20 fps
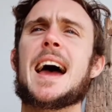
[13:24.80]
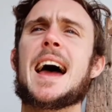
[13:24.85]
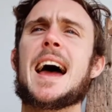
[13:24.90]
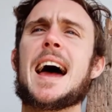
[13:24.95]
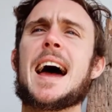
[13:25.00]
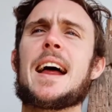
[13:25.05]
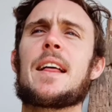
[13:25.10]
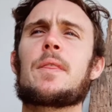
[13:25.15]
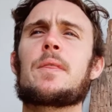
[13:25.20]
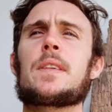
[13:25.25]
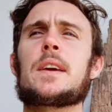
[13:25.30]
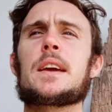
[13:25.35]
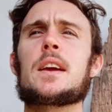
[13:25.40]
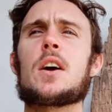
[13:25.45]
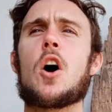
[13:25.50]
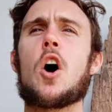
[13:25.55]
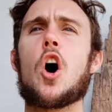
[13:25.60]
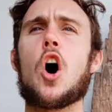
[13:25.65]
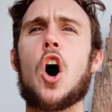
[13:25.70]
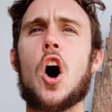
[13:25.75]
And the
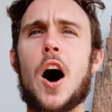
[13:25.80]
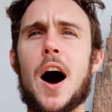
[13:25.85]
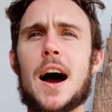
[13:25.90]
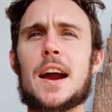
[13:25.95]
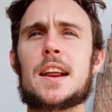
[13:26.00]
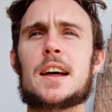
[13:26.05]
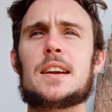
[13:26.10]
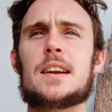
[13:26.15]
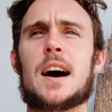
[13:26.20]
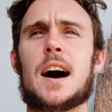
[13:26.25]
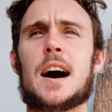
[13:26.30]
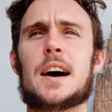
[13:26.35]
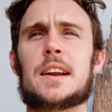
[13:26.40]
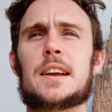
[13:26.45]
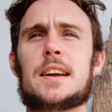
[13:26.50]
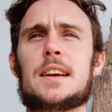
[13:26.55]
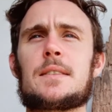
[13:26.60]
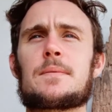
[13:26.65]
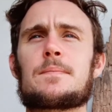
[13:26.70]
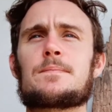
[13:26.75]
Ida
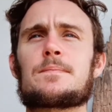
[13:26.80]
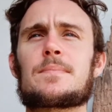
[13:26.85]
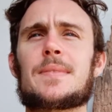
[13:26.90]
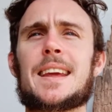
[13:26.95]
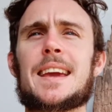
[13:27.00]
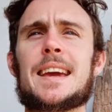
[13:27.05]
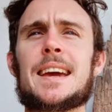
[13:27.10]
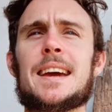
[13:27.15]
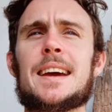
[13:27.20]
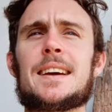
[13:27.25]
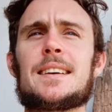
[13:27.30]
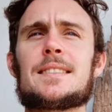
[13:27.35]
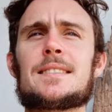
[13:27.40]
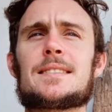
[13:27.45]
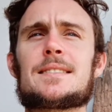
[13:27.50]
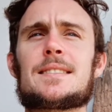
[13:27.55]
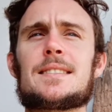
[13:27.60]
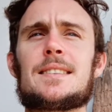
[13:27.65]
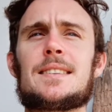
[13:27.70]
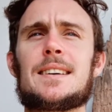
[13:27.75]
Nadi
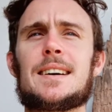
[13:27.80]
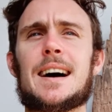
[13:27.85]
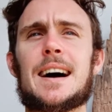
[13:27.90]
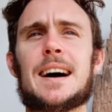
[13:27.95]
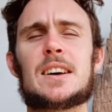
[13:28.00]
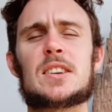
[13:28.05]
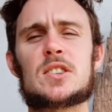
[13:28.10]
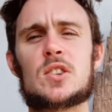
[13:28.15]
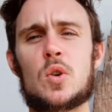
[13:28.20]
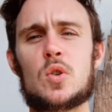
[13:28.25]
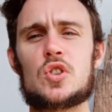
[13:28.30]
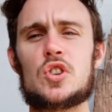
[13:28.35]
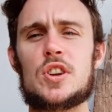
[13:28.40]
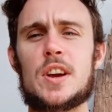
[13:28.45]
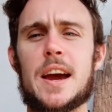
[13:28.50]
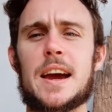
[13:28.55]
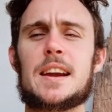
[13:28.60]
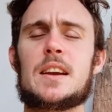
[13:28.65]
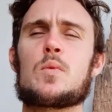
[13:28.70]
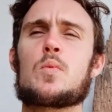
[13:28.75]
is
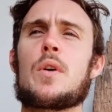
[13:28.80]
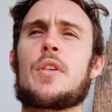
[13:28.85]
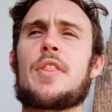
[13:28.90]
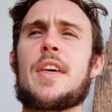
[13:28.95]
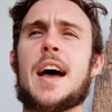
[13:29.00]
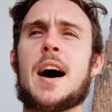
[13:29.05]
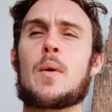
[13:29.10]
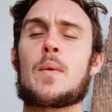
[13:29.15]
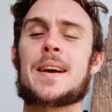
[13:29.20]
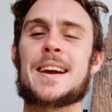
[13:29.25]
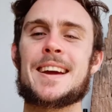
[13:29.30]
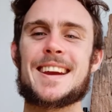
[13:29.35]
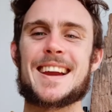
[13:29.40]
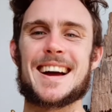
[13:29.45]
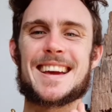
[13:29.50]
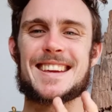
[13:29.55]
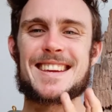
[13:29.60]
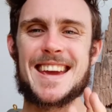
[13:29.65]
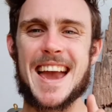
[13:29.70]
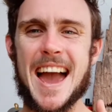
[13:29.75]
associated with our inner
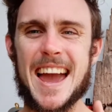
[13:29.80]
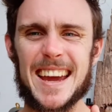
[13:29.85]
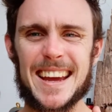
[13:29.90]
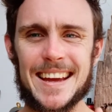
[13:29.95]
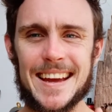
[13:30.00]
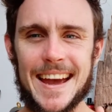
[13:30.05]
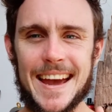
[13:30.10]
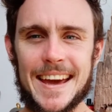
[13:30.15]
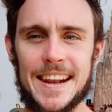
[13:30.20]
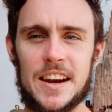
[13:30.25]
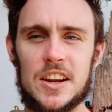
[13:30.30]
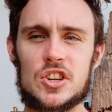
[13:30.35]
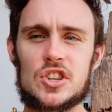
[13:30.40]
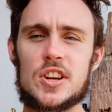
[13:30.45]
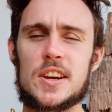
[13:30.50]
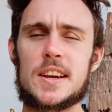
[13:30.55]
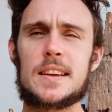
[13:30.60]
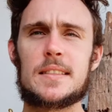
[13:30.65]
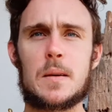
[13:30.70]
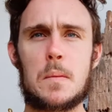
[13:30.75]
yang
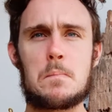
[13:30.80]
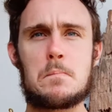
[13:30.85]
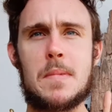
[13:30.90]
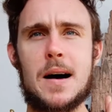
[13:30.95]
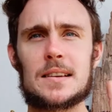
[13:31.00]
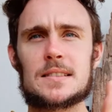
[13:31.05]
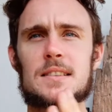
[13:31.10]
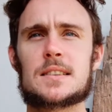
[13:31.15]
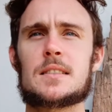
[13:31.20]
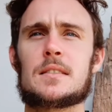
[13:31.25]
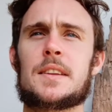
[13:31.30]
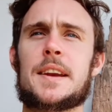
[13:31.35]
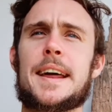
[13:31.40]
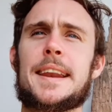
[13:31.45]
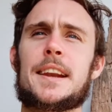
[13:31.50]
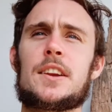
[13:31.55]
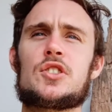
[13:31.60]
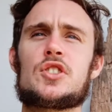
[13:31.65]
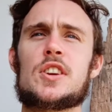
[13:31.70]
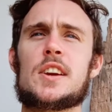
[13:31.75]
energy, the masculine
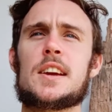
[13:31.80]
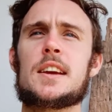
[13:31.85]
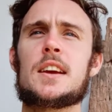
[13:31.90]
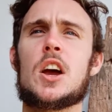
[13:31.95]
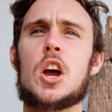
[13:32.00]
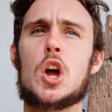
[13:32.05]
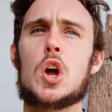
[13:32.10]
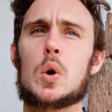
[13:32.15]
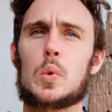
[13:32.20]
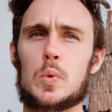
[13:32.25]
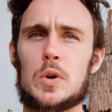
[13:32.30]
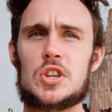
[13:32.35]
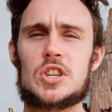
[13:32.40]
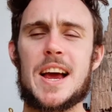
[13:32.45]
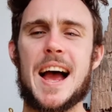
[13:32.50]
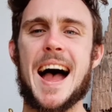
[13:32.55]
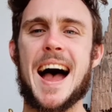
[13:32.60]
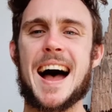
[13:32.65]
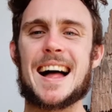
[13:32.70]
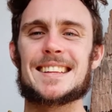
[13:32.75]
energy, which
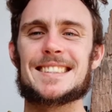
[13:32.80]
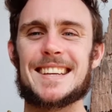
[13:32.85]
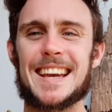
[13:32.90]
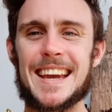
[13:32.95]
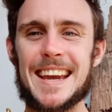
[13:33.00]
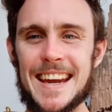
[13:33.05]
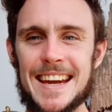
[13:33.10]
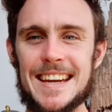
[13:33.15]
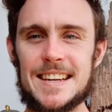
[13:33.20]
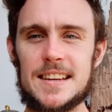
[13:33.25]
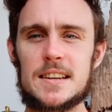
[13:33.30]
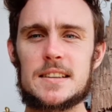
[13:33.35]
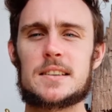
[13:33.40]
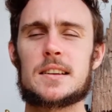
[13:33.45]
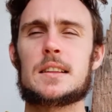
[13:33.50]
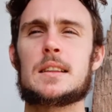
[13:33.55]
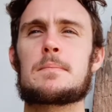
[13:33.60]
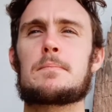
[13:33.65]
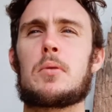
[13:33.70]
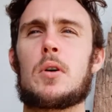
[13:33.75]
adds heat to
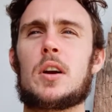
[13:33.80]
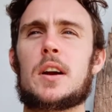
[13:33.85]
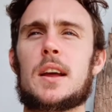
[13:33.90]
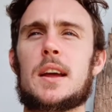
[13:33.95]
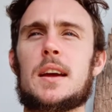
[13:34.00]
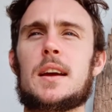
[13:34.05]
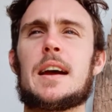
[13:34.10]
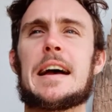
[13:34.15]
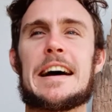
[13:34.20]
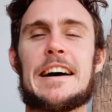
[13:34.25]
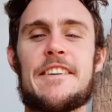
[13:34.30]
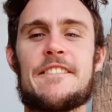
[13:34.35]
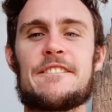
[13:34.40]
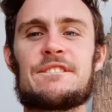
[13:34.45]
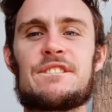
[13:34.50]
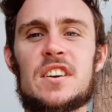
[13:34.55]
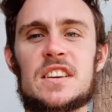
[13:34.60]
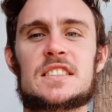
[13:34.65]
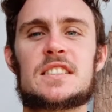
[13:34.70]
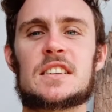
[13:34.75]
the body,
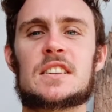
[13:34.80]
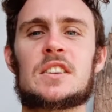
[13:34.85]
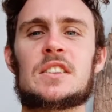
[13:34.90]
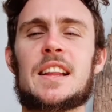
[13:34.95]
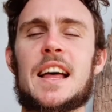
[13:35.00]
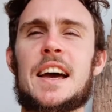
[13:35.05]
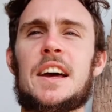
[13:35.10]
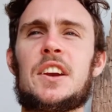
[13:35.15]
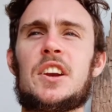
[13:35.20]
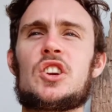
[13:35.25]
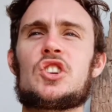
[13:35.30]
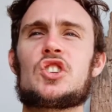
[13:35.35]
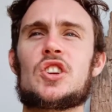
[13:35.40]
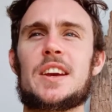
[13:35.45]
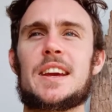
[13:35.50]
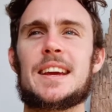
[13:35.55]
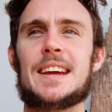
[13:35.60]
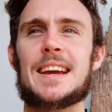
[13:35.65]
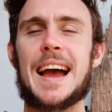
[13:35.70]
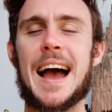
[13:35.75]
physical
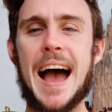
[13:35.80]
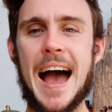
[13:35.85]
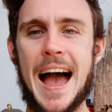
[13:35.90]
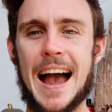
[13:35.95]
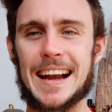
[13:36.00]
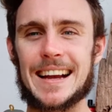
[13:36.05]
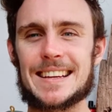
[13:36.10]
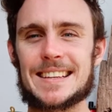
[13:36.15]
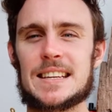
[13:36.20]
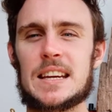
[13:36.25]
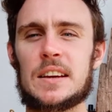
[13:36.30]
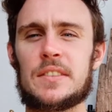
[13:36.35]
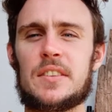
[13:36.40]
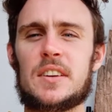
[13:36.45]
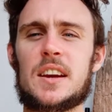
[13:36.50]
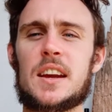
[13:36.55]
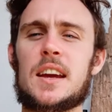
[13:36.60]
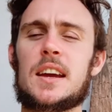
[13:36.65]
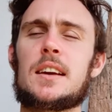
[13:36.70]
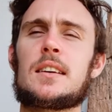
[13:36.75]
energy,
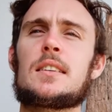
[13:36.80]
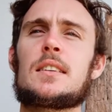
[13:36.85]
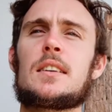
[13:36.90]
activity.